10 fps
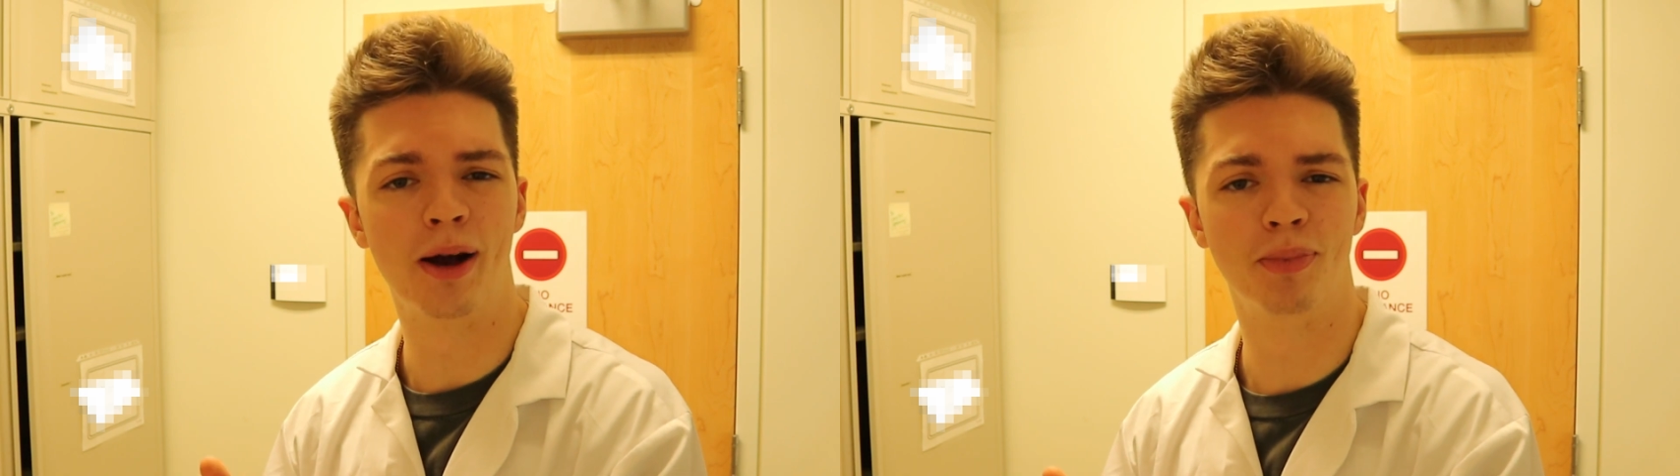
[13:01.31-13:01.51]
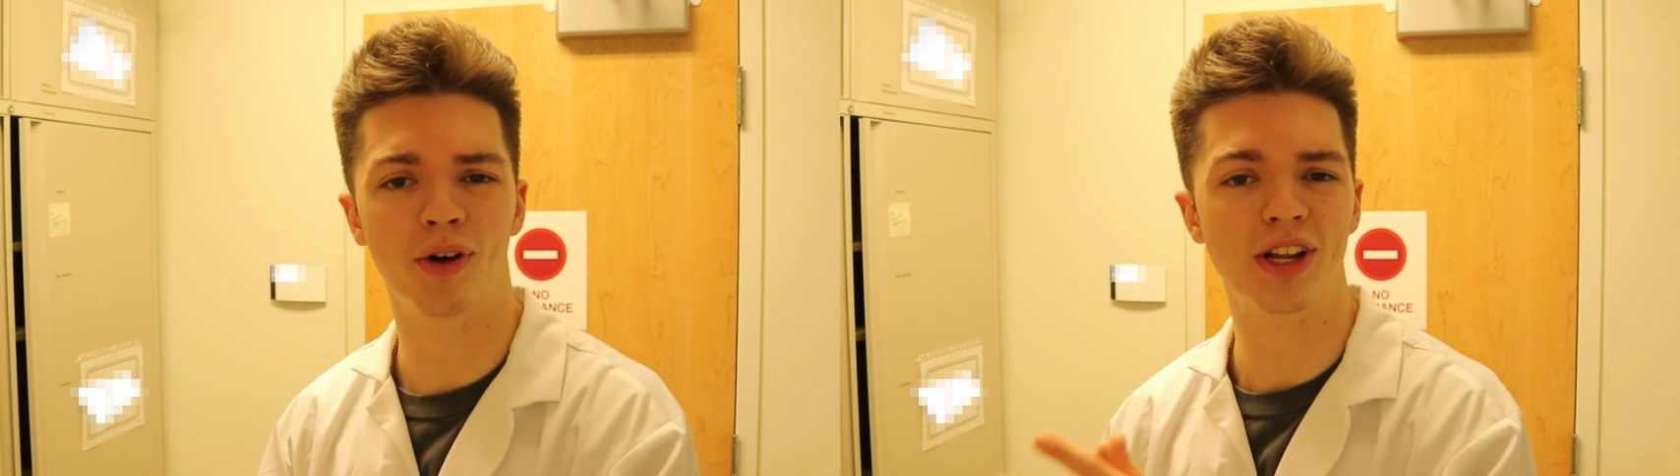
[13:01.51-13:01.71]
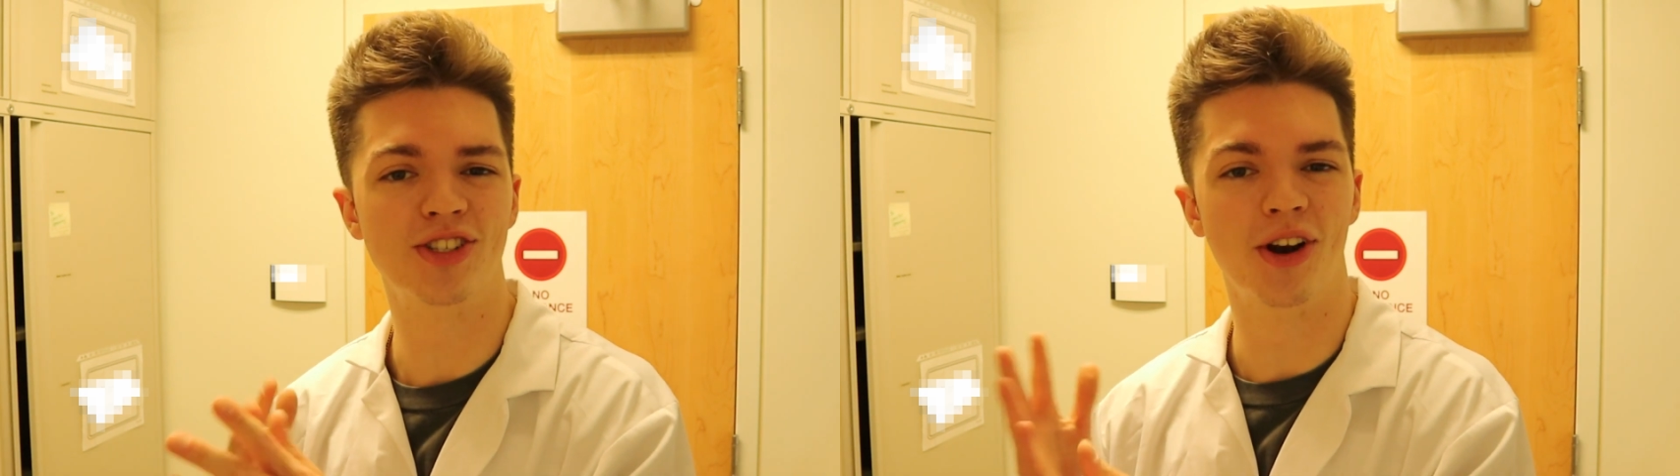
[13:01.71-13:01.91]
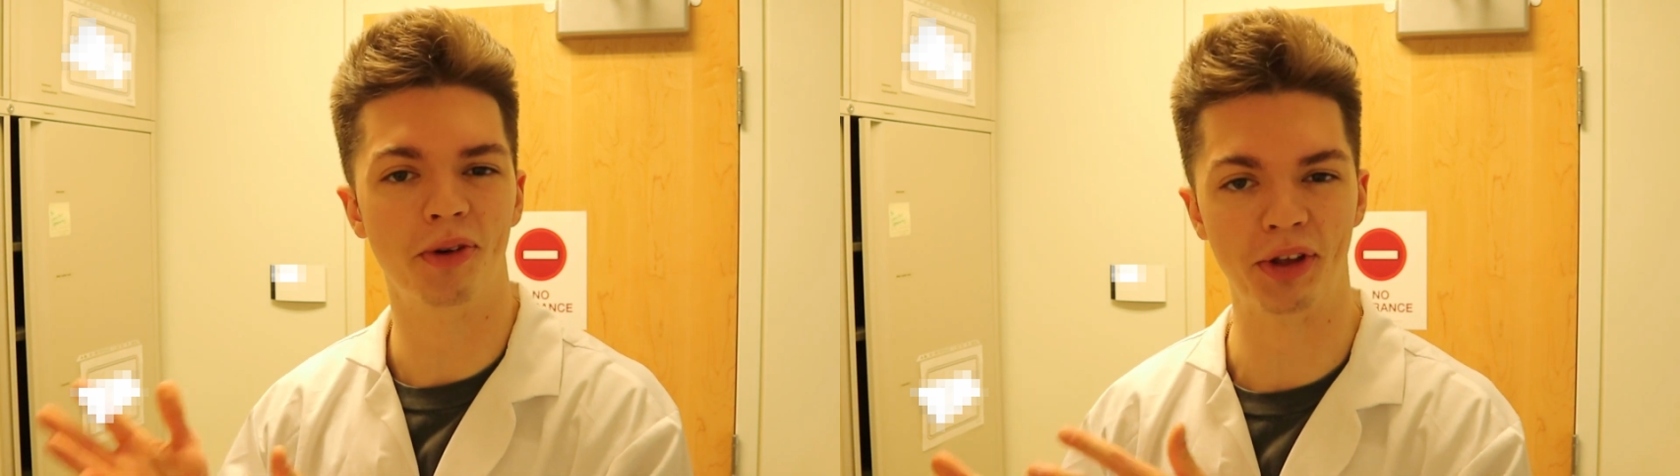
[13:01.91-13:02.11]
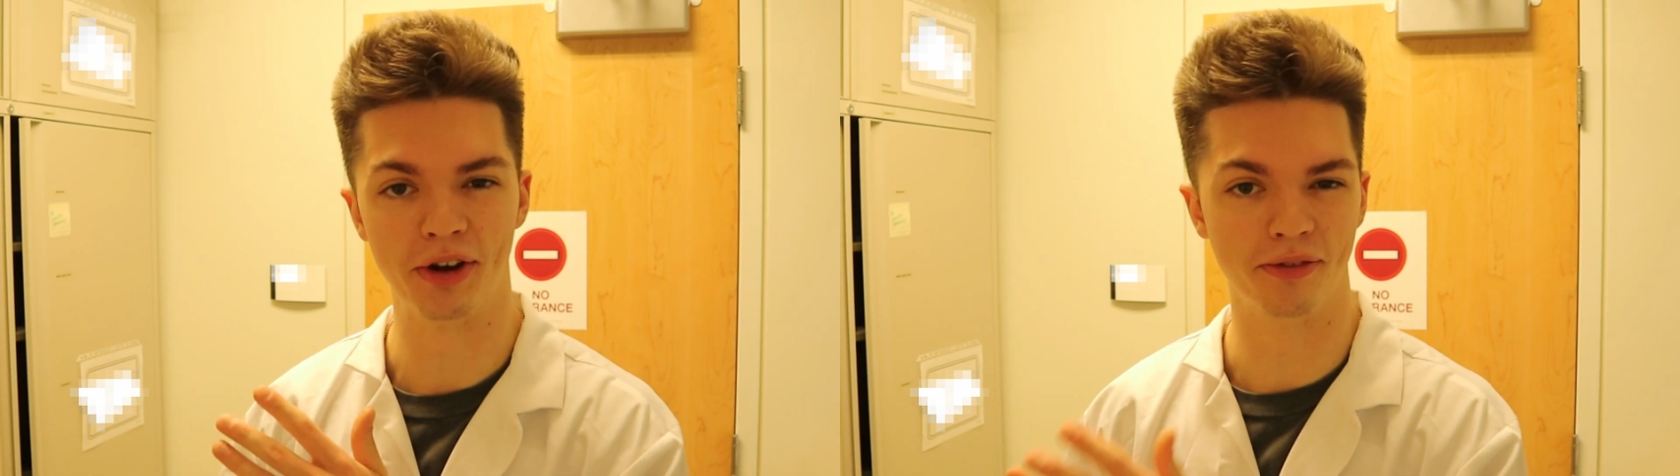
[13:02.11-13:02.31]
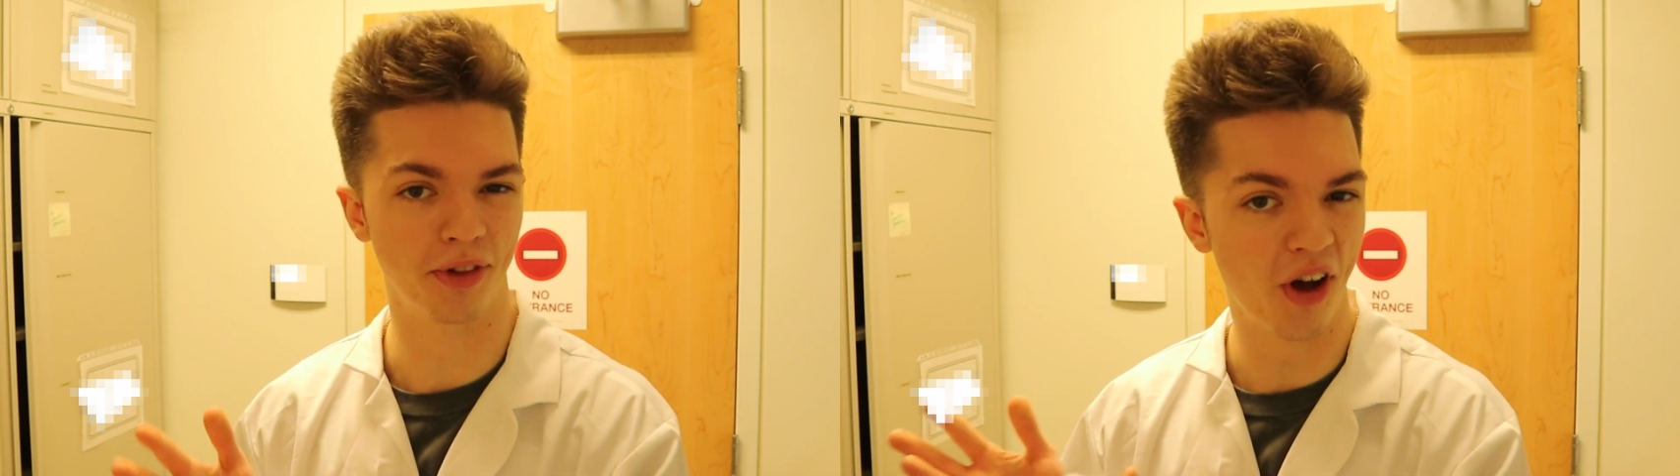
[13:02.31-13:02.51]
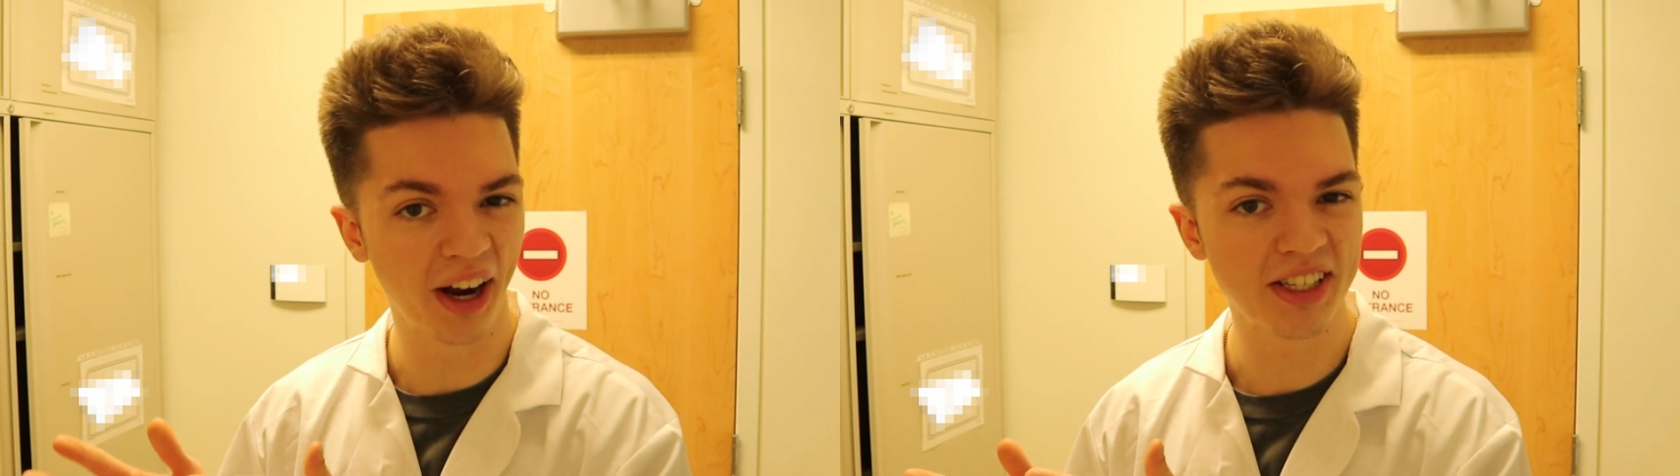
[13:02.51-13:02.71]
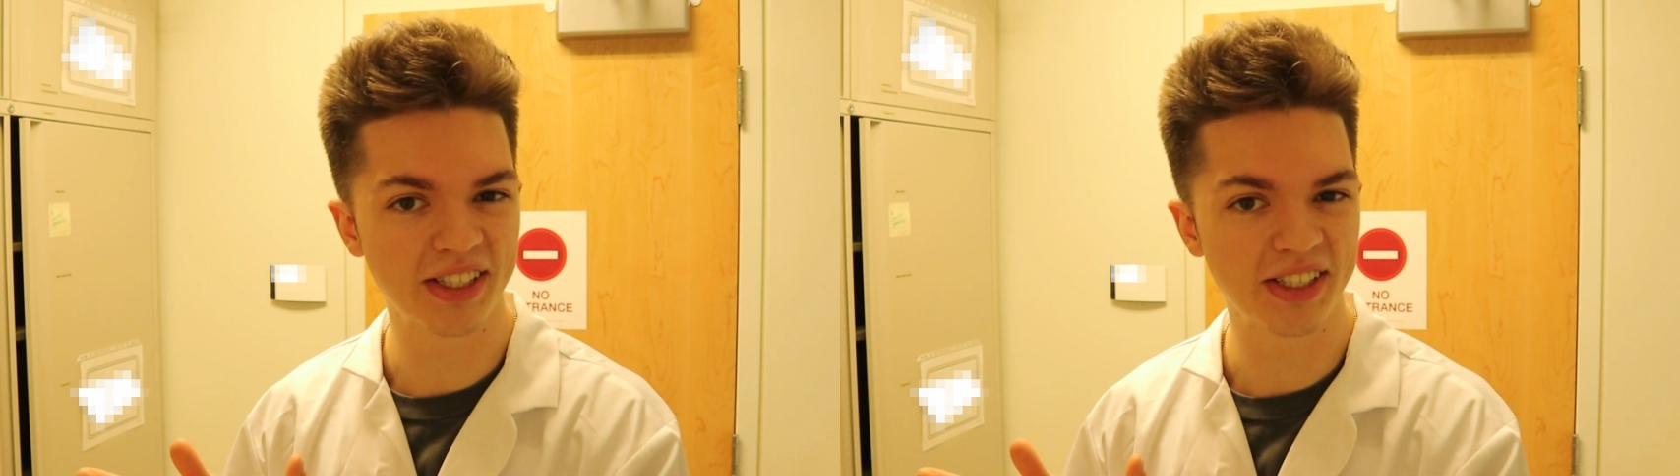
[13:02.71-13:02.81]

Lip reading: upload. It's not really a vlog